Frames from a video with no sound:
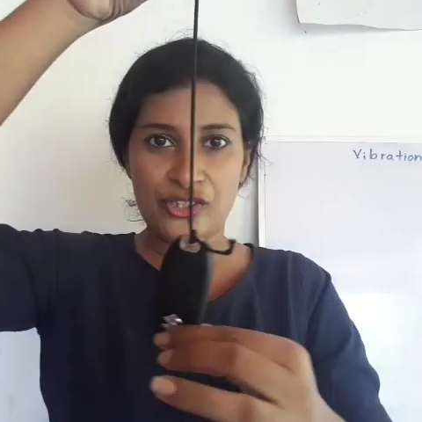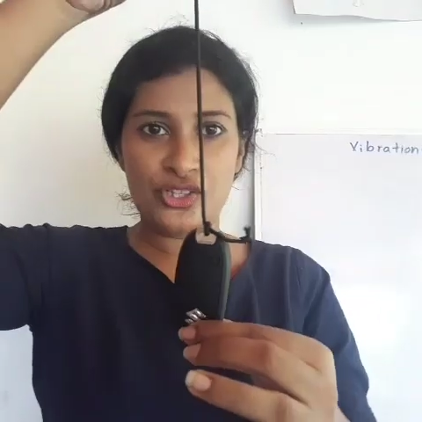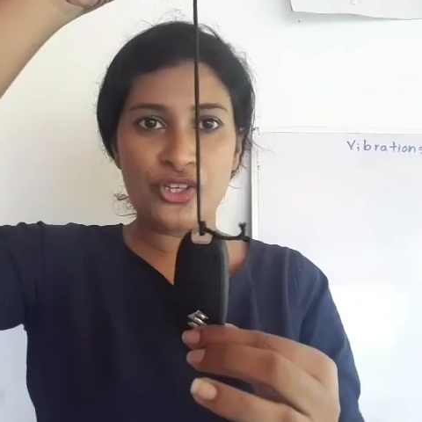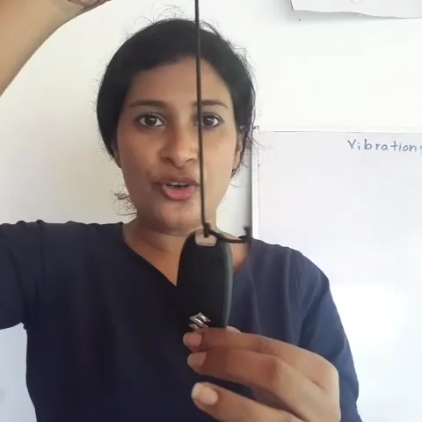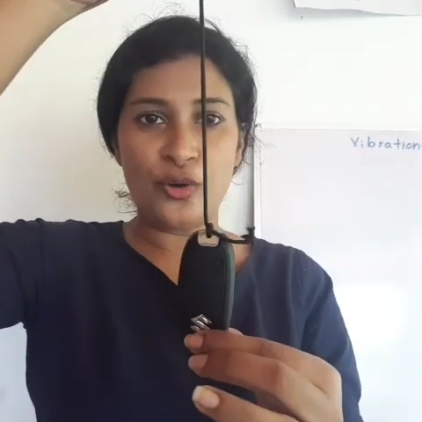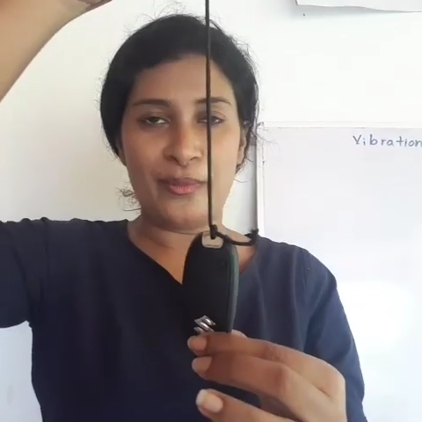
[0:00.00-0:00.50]
to
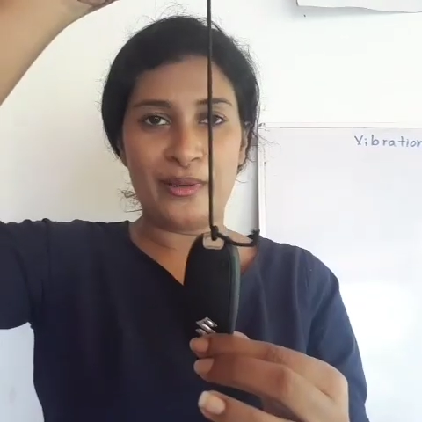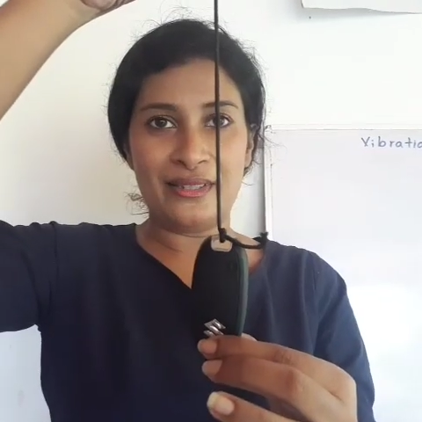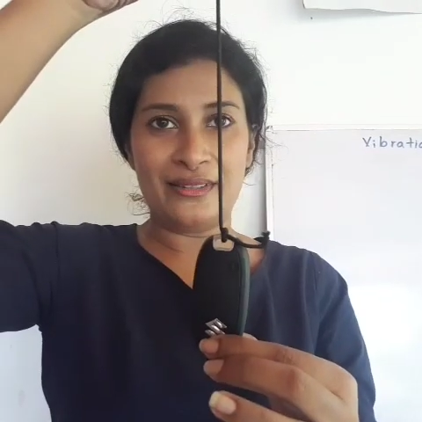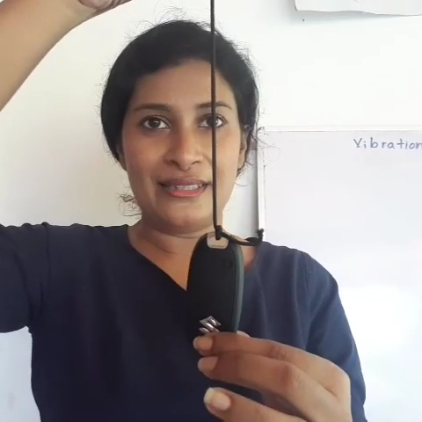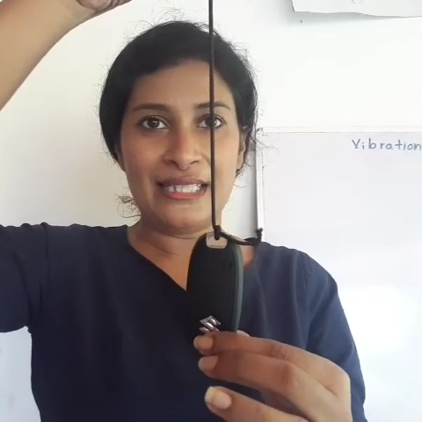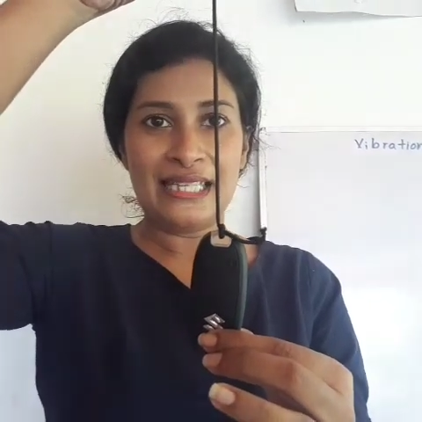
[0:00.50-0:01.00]
the normal.
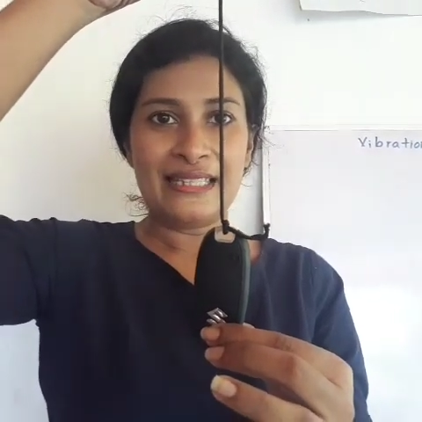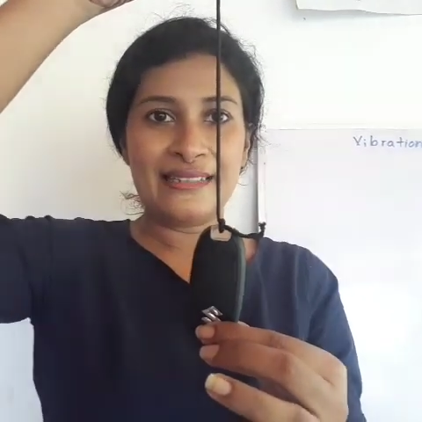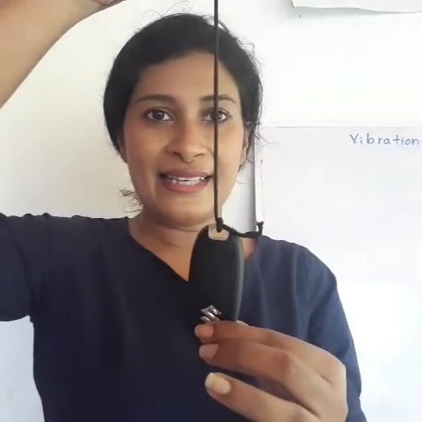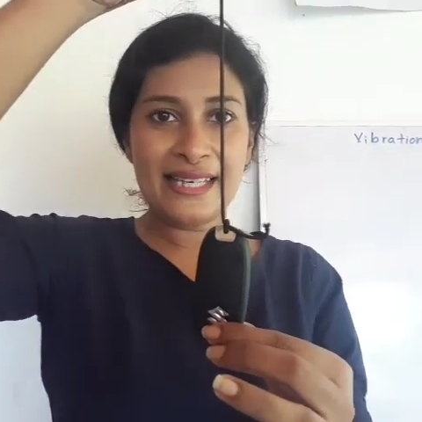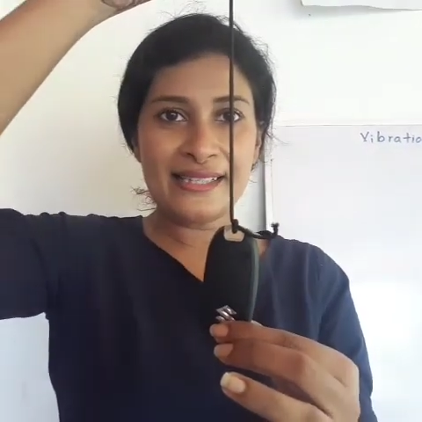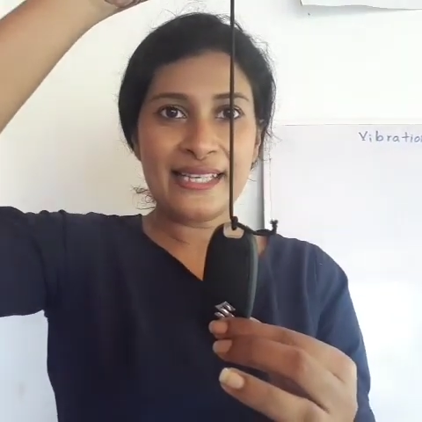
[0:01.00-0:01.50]

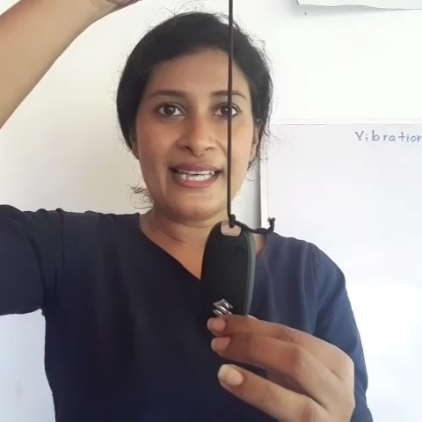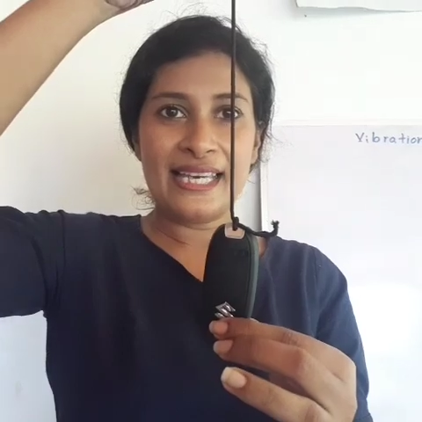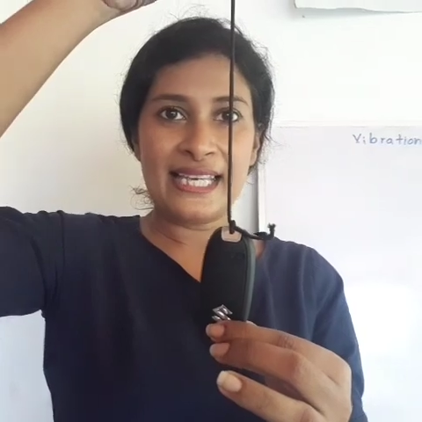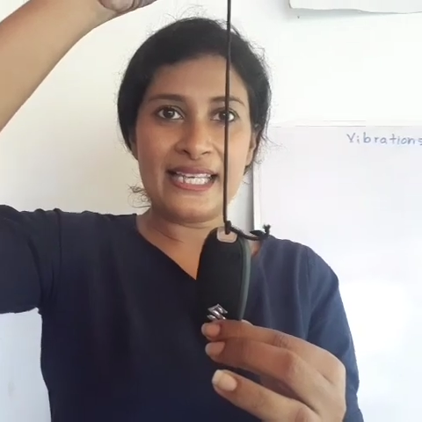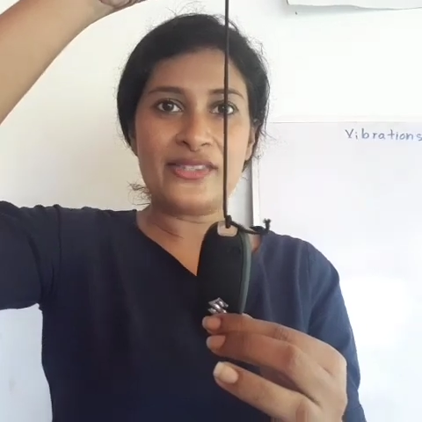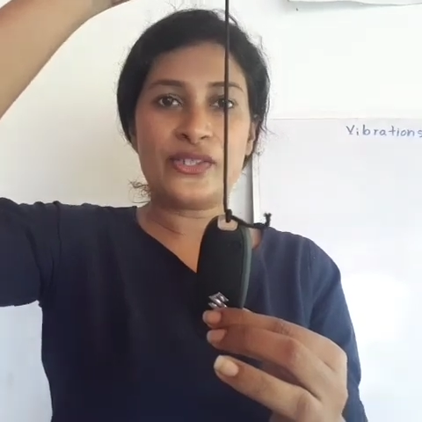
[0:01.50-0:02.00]
This
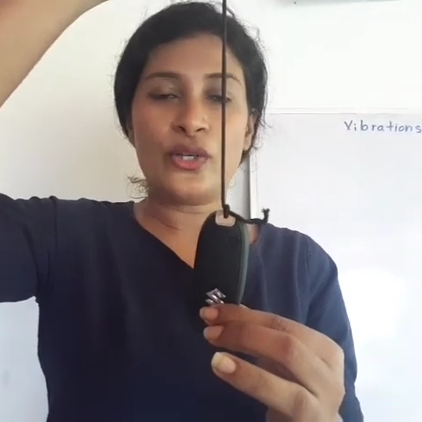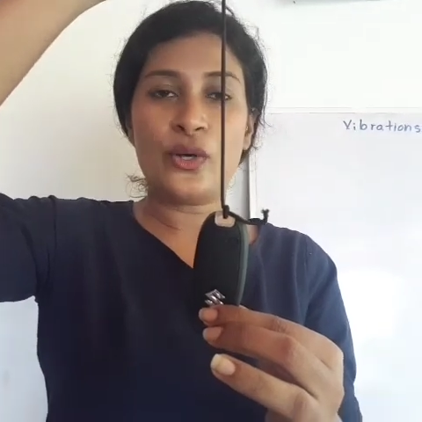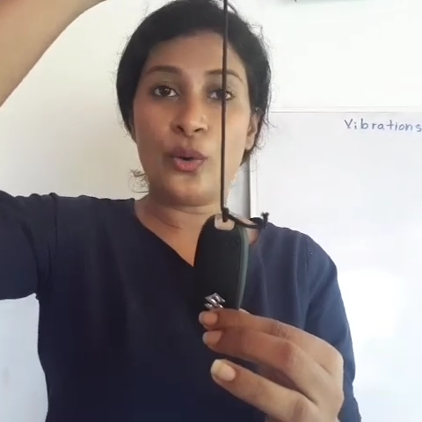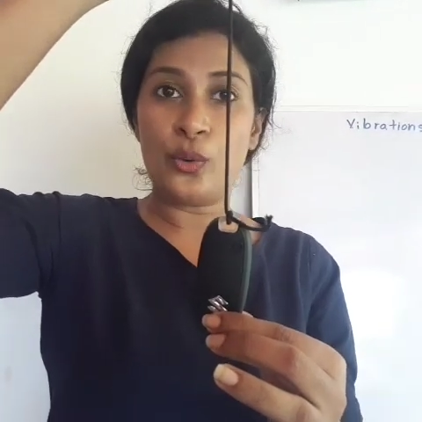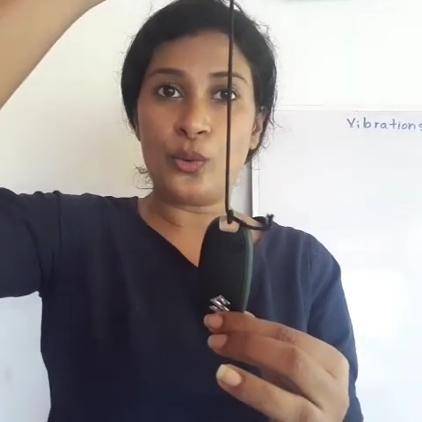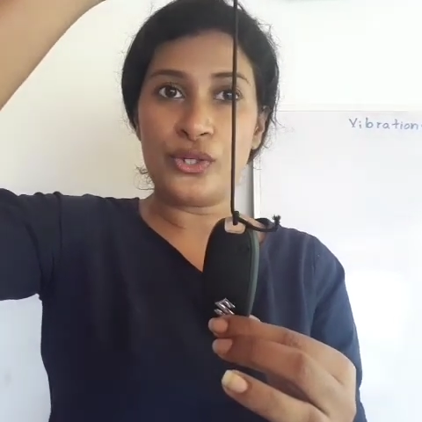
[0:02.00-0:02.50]
is
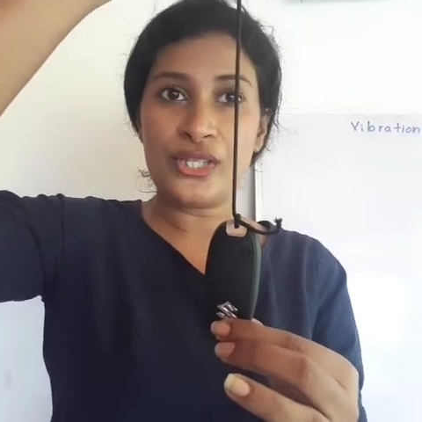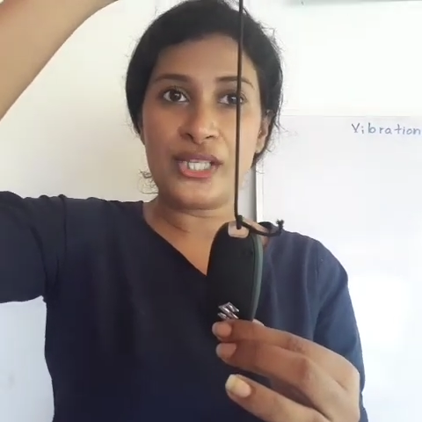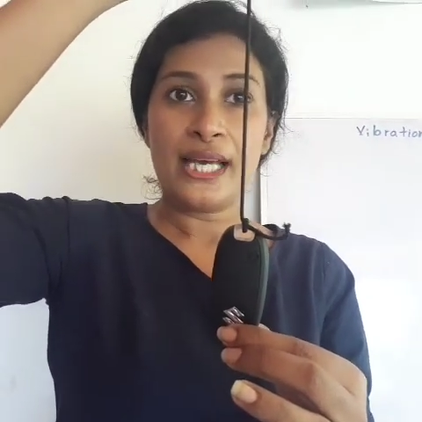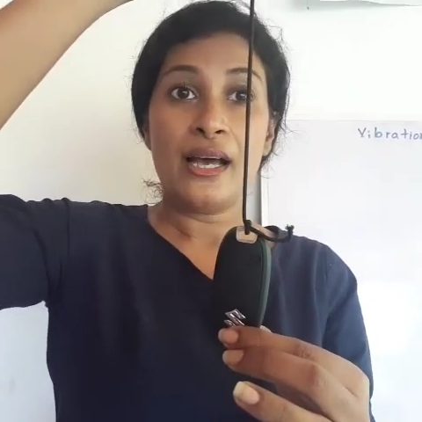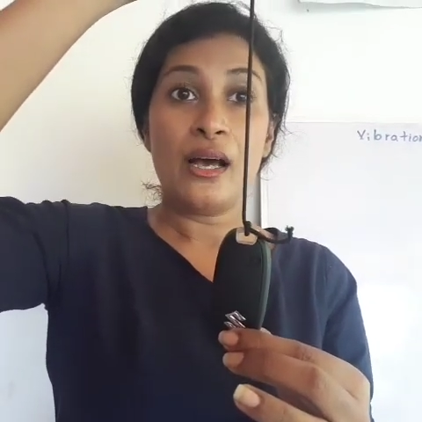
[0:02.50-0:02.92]
called